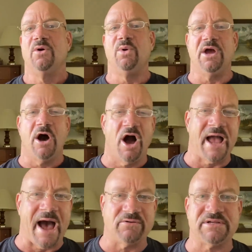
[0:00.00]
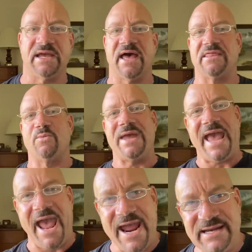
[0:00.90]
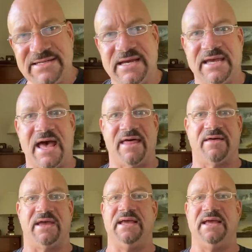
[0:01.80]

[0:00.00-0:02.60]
We hung out together. We ate together.